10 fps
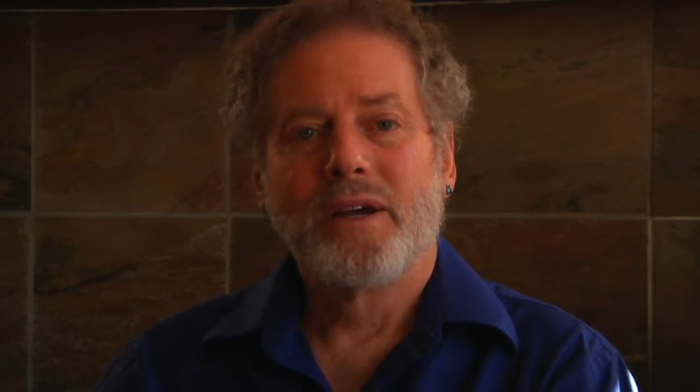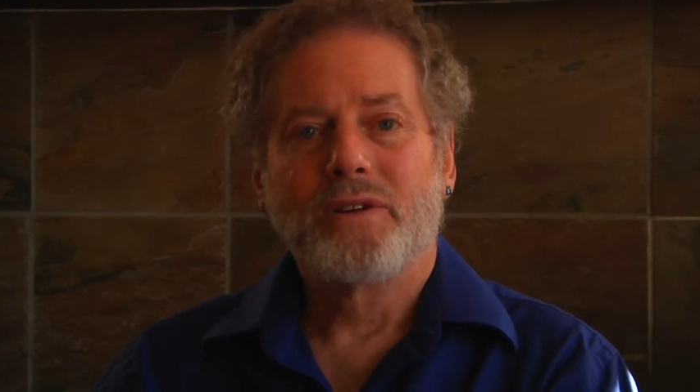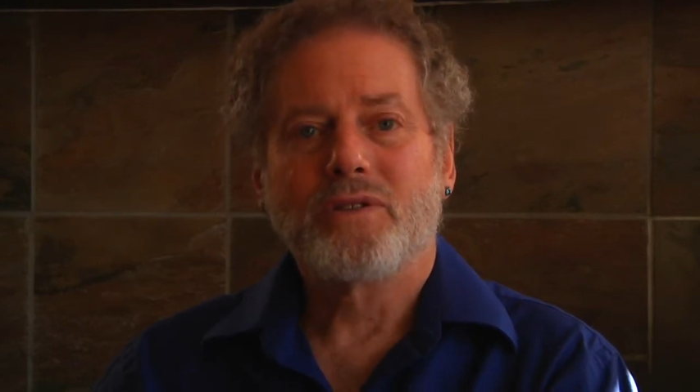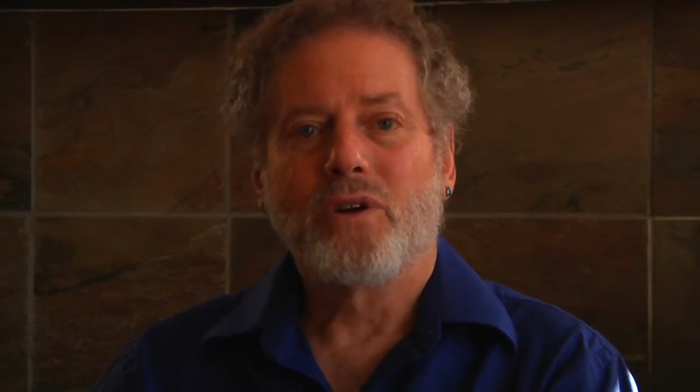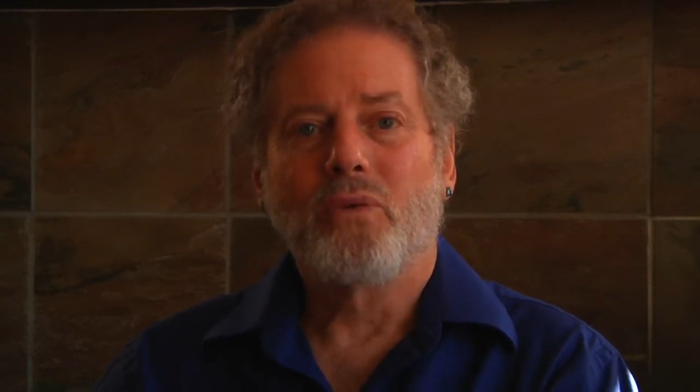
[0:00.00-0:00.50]

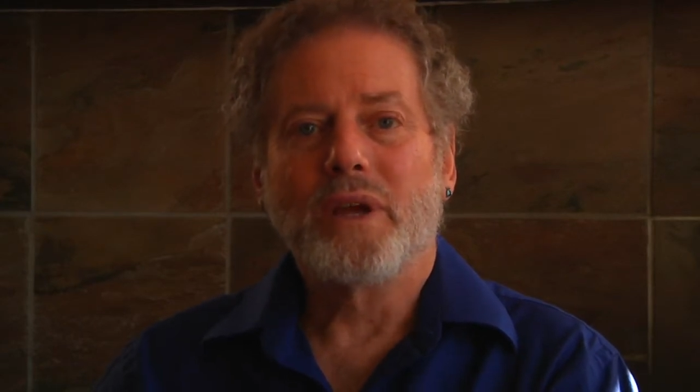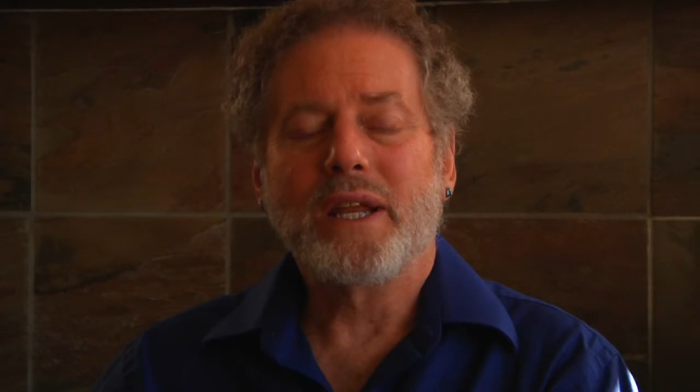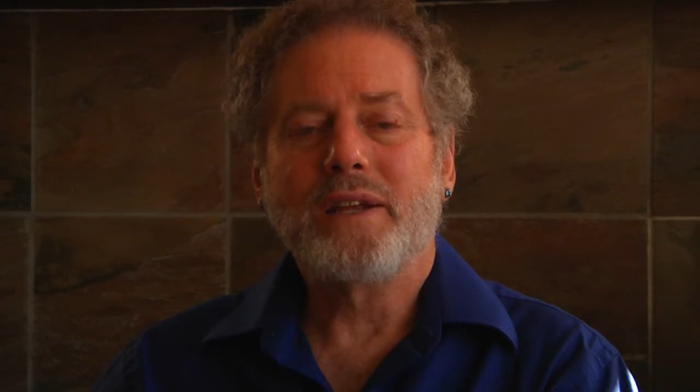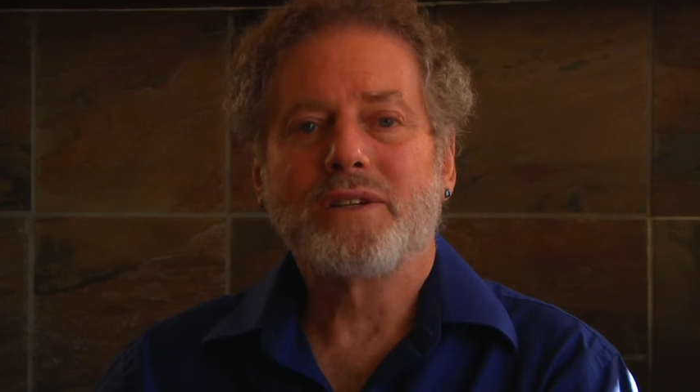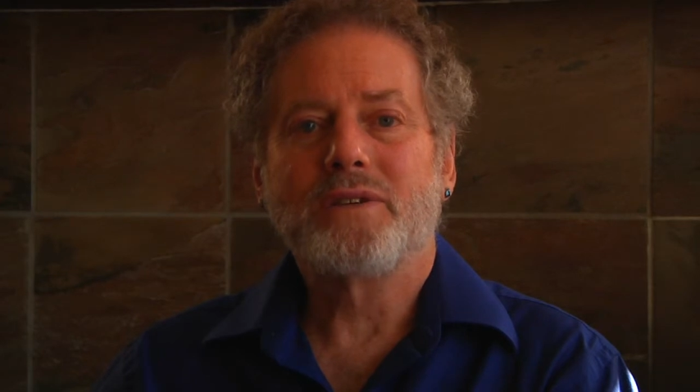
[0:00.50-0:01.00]
So we
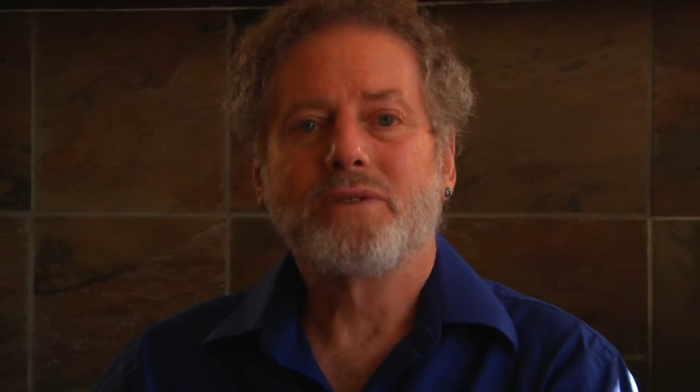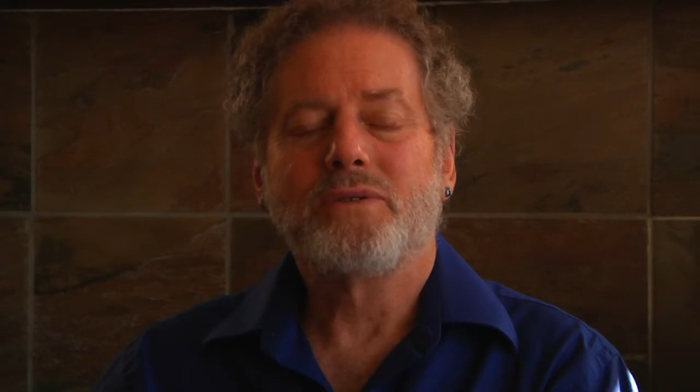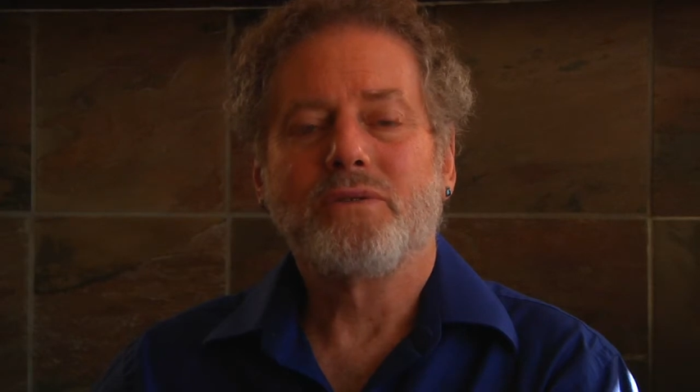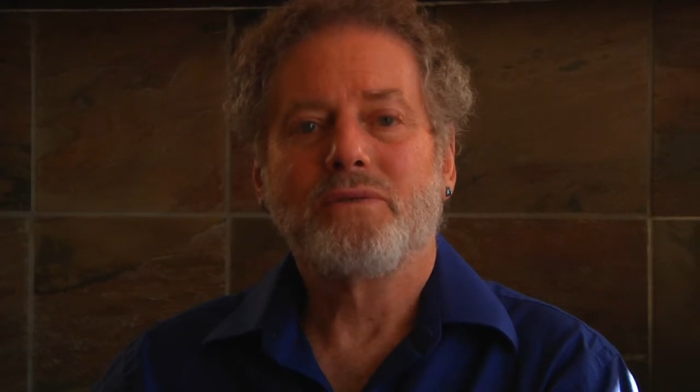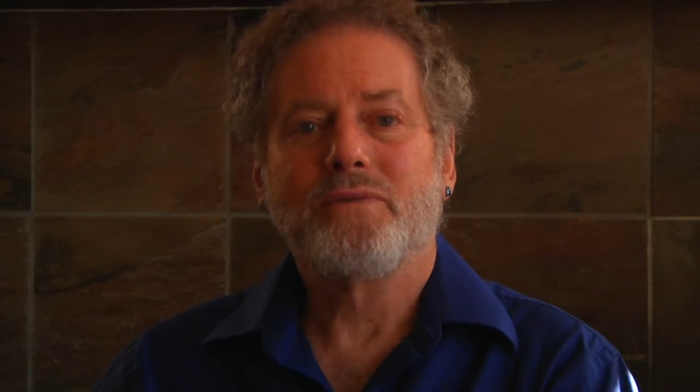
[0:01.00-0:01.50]
need
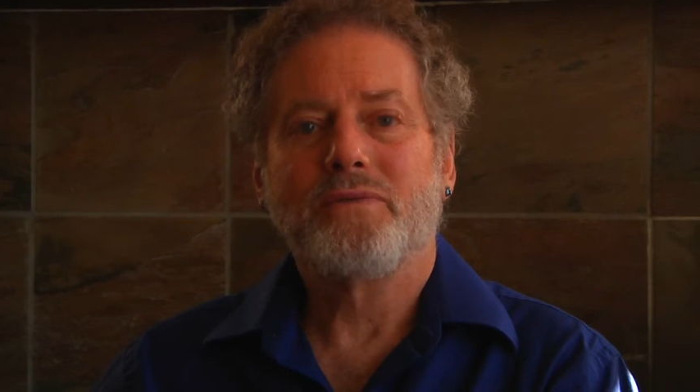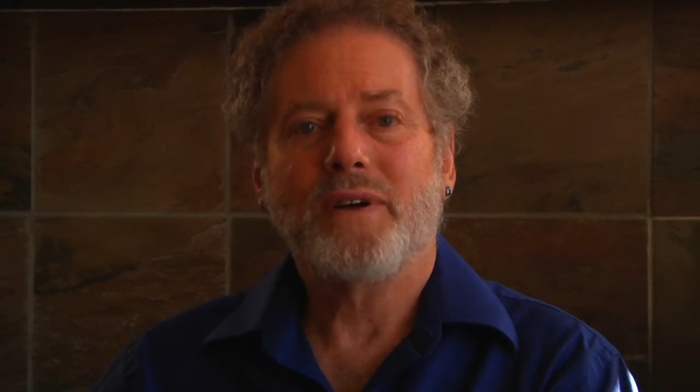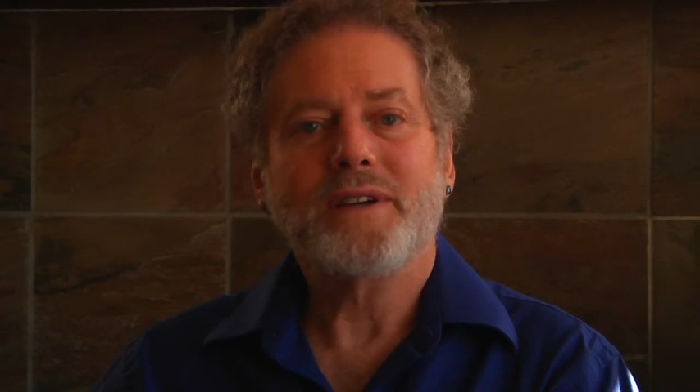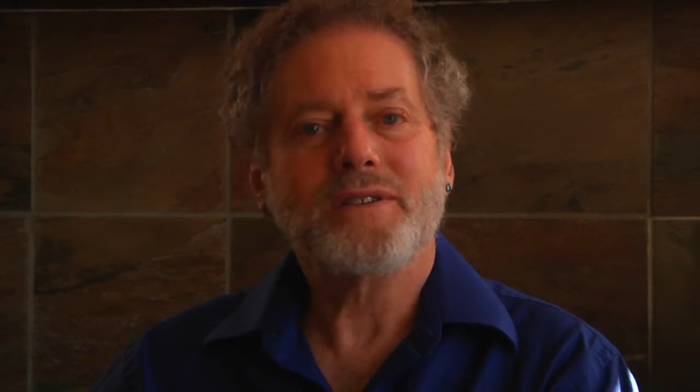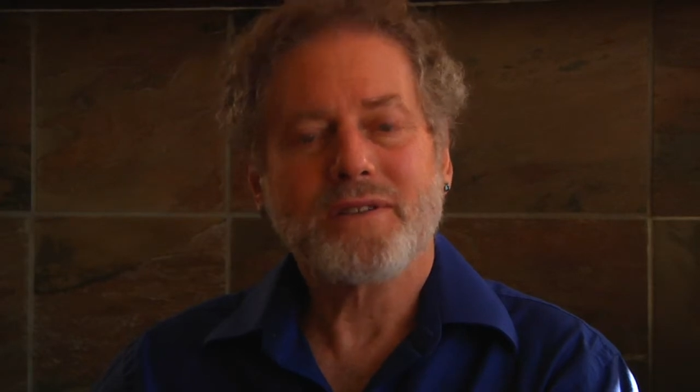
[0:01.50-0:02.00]
to
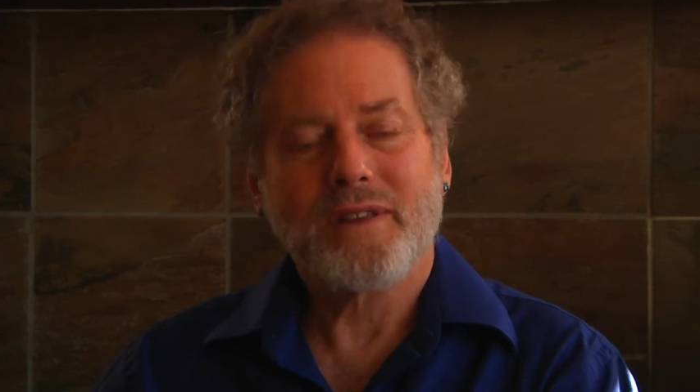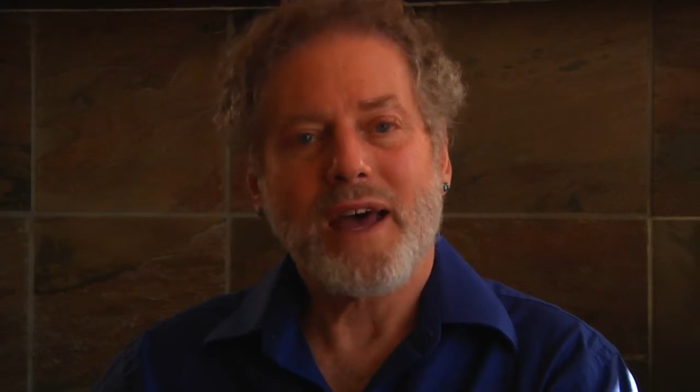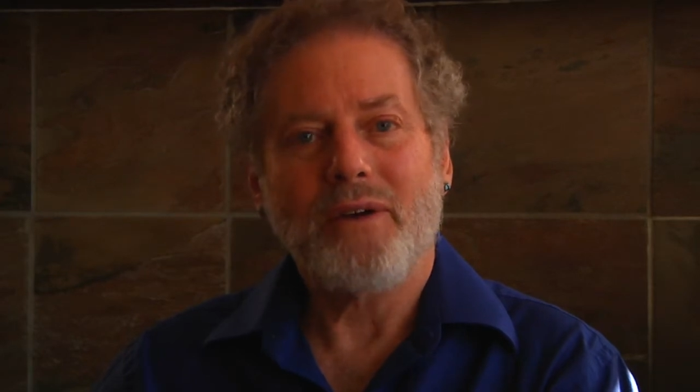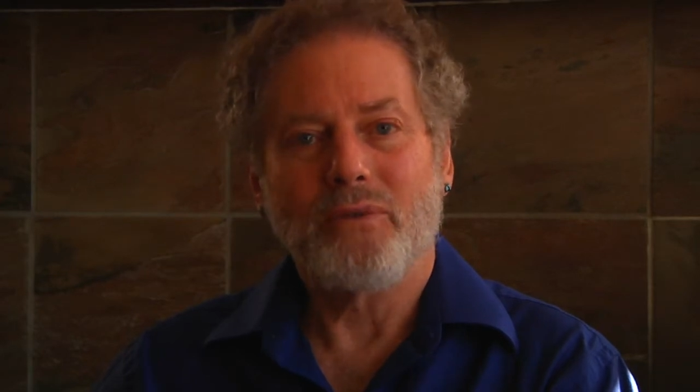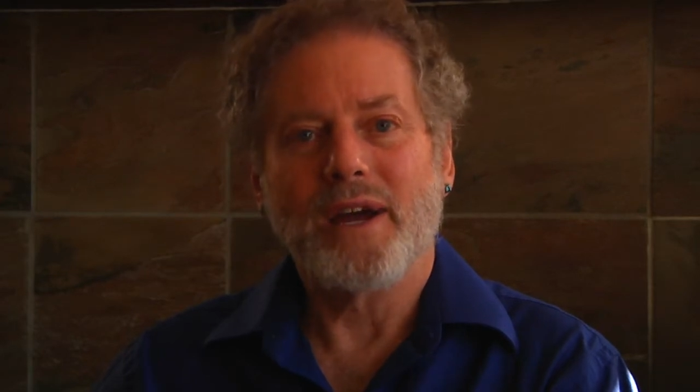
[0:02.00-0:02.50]
face
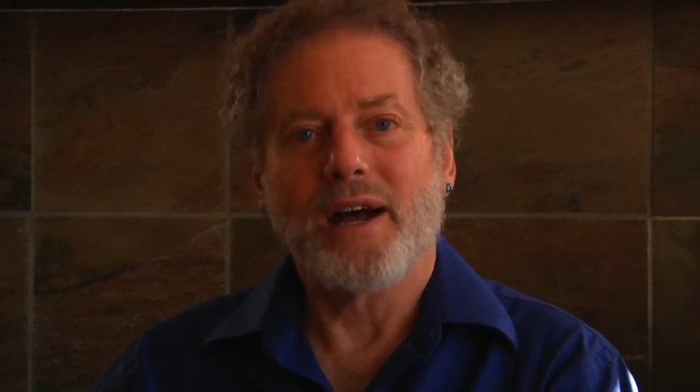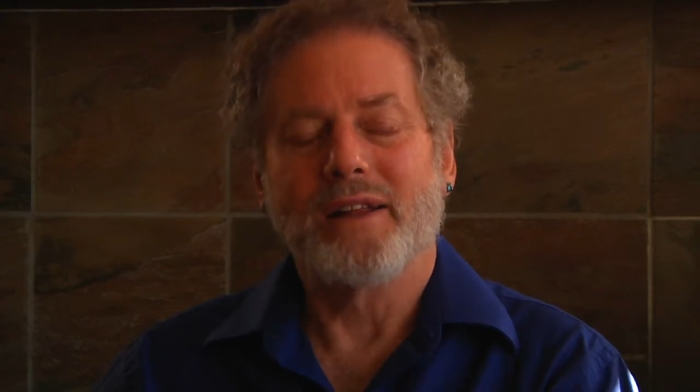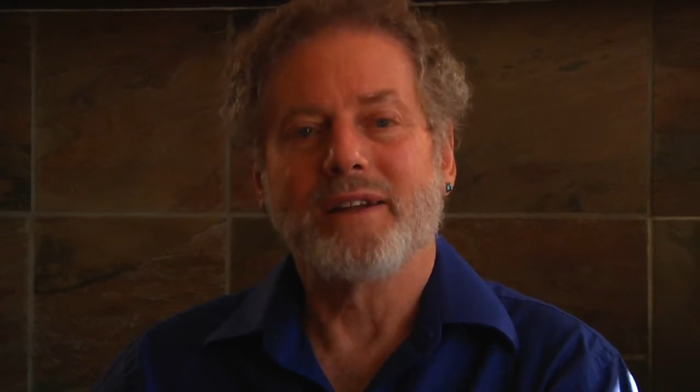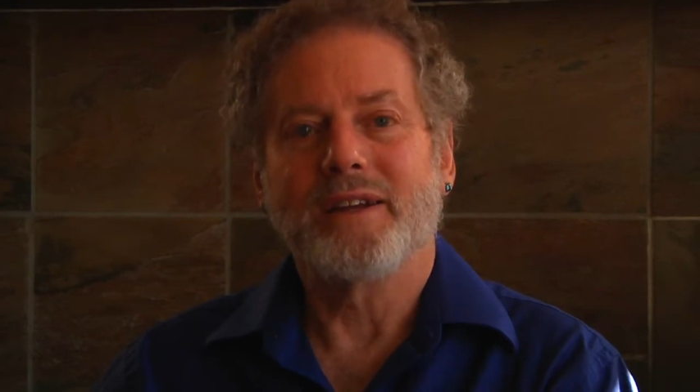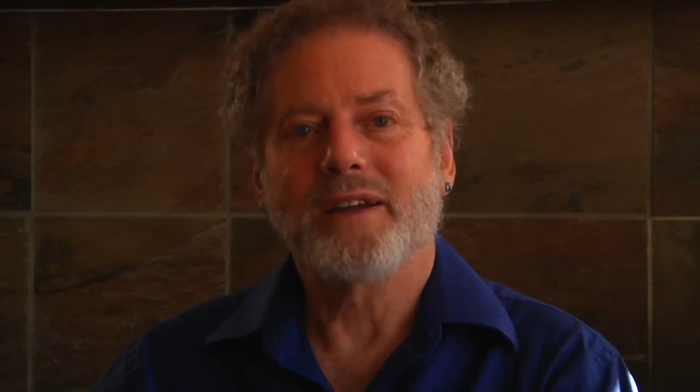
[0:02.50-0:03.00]
that
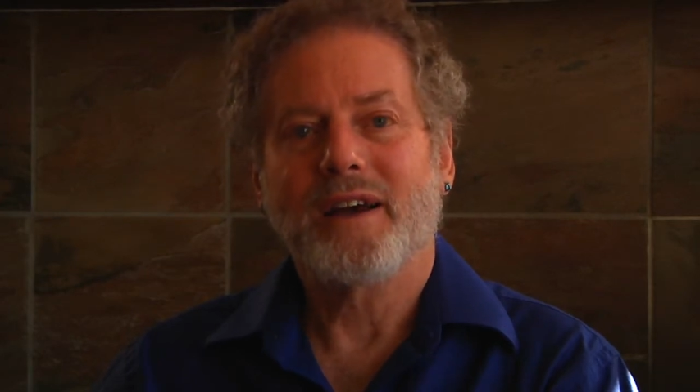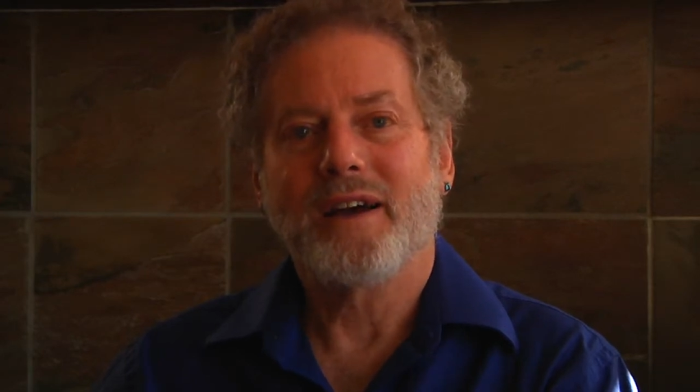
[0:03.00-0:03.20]
reality.